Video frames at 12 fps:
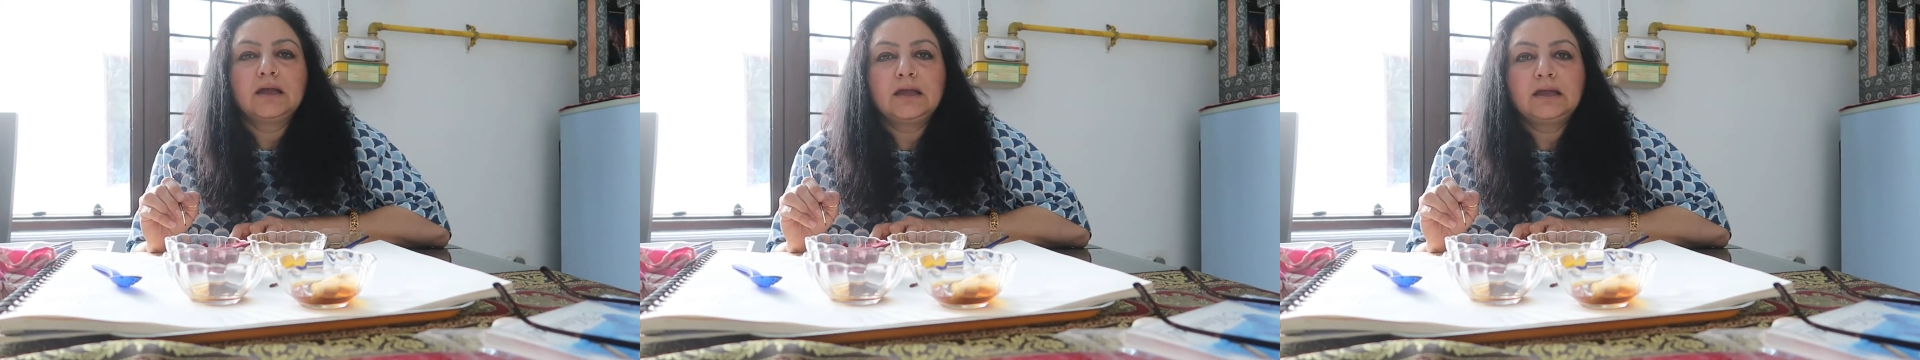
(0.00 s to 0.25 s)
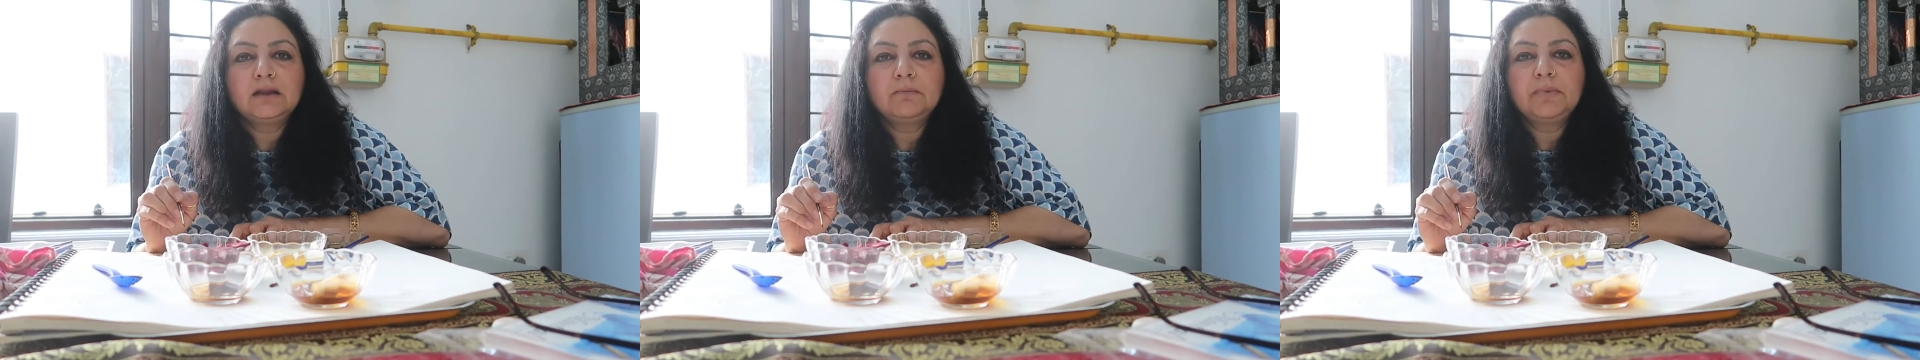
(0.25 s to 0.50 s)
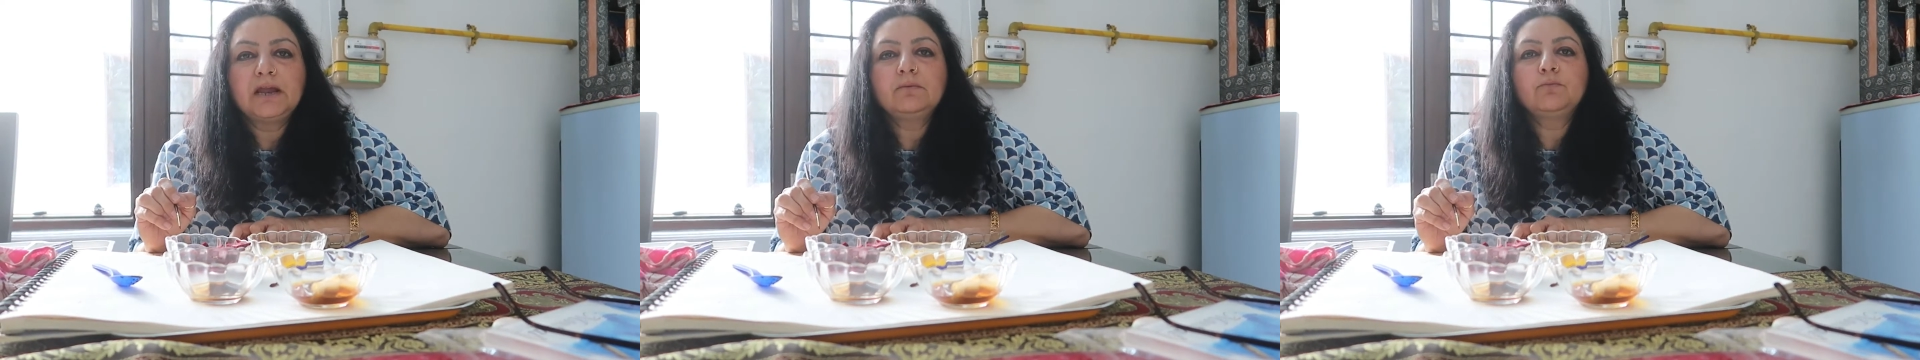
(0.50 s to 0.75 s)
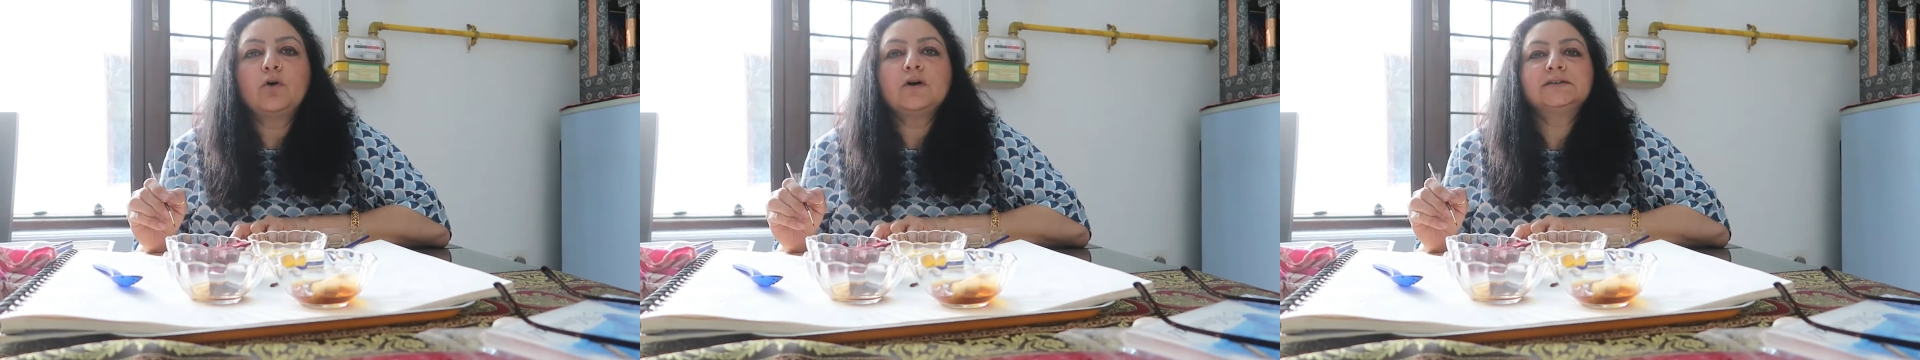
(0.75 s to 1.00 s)
In a
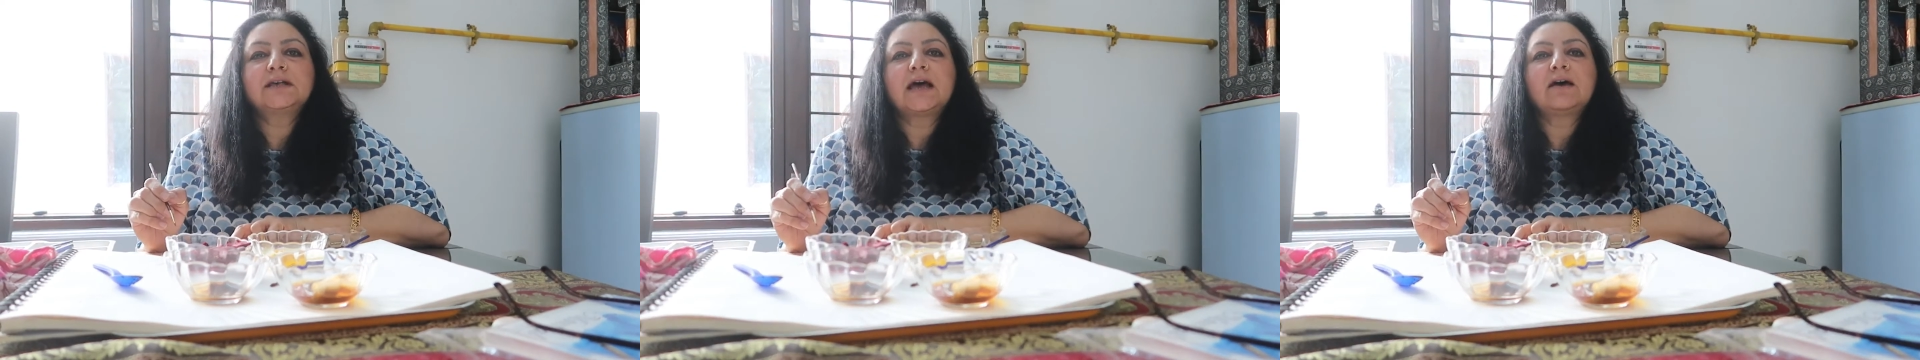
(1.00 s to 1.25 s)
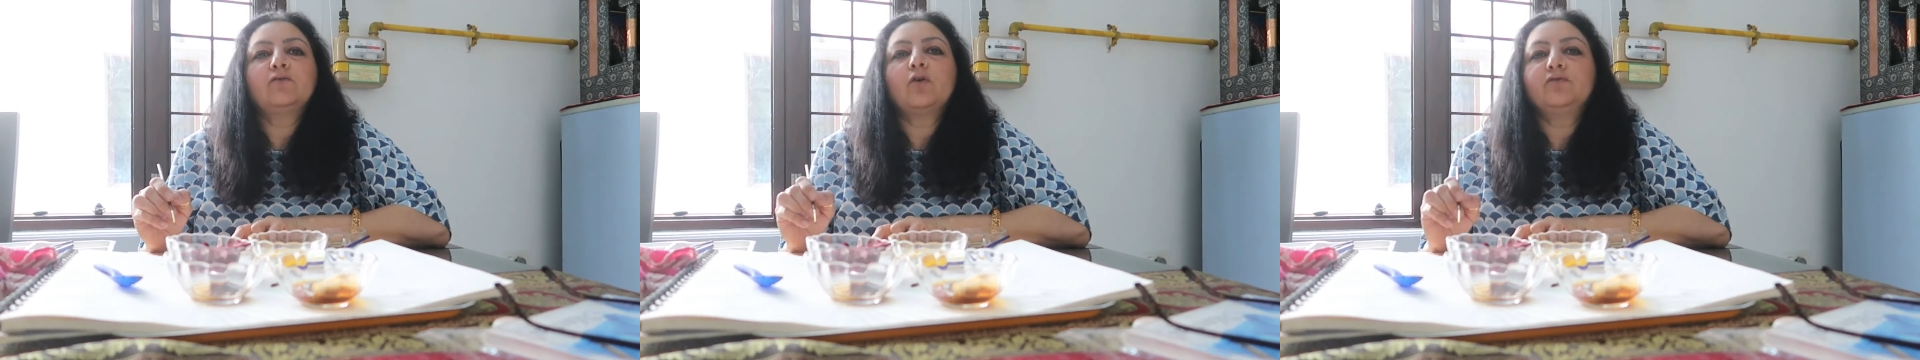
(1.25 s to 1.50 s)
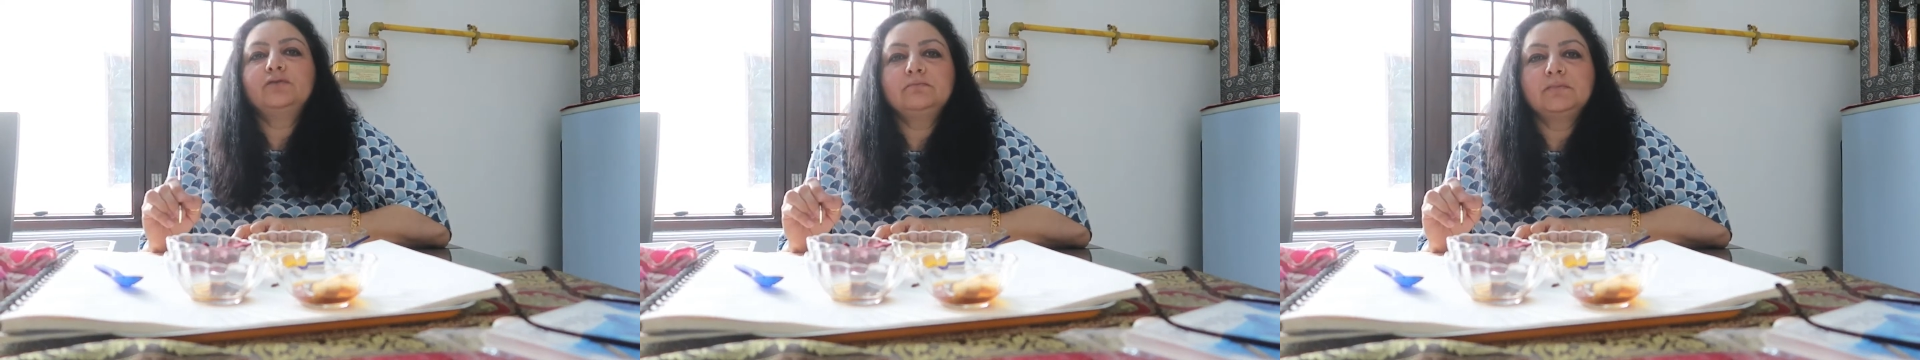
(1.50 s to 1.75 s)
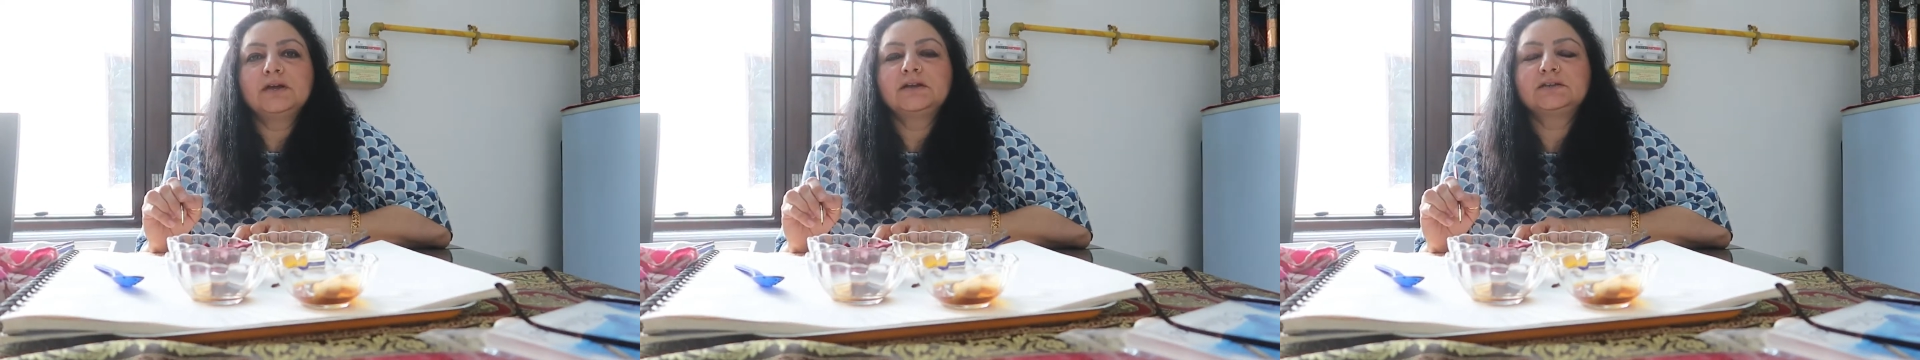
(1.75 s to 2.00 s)
paint box, I have
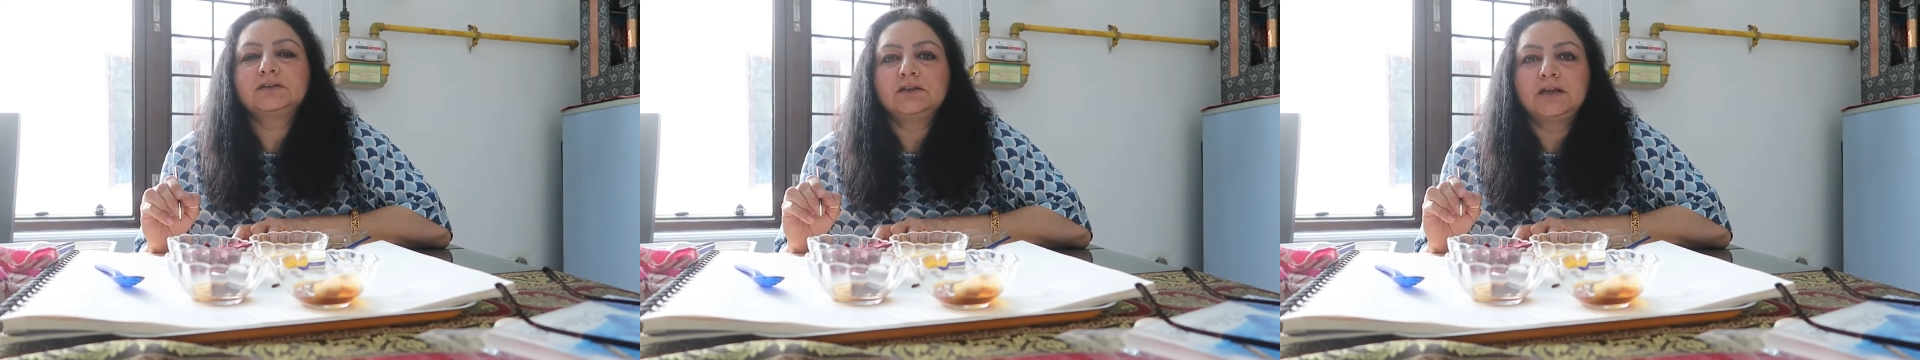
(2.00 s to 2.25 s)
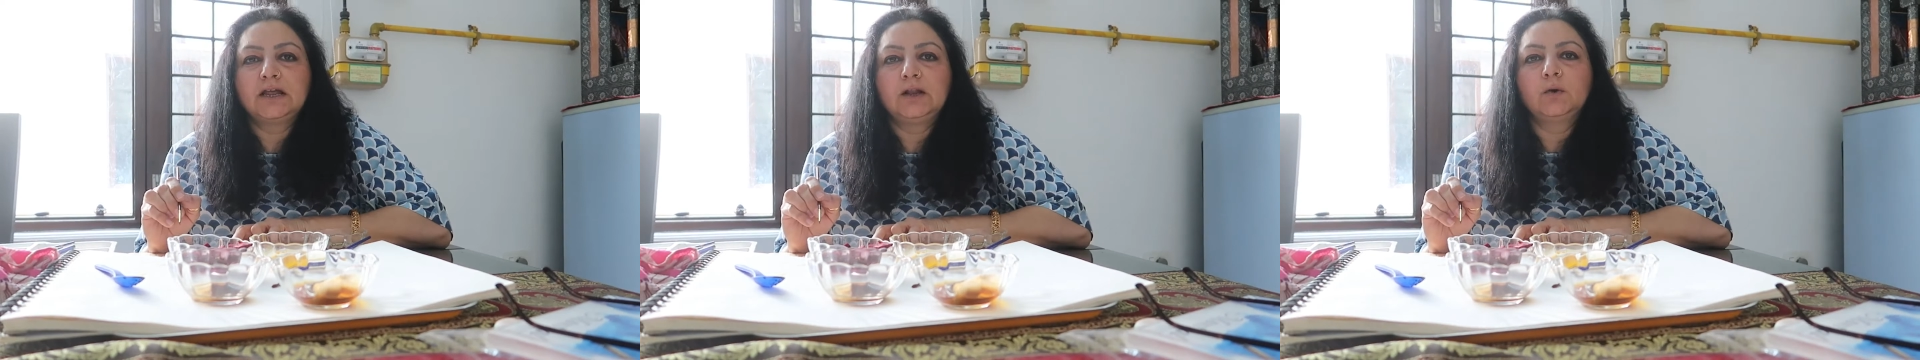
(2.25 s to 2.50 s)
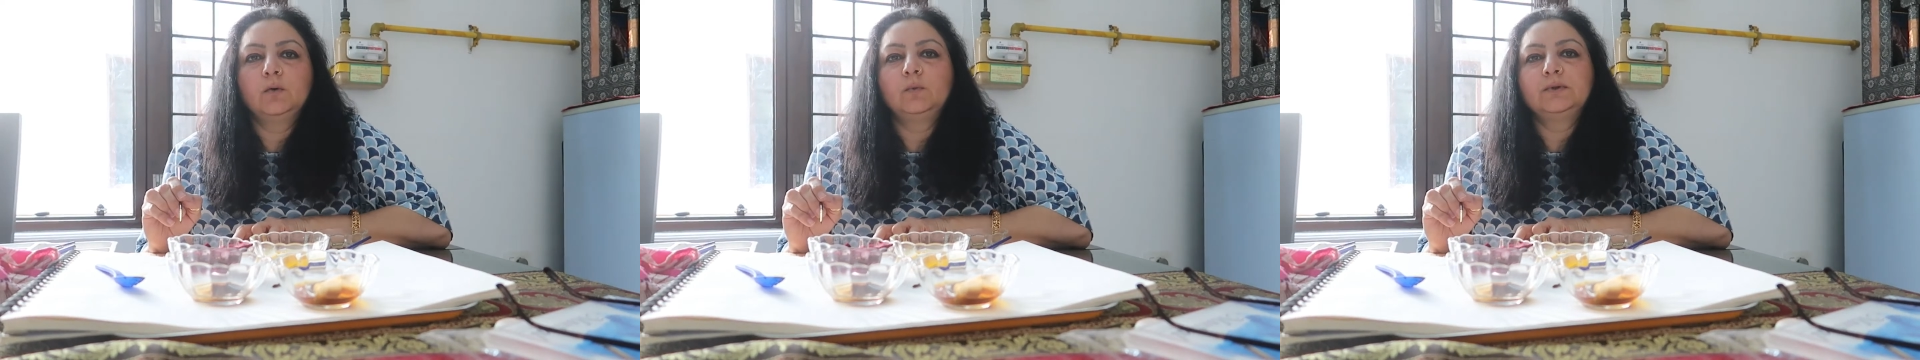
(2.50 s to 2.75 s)
often mixed yellow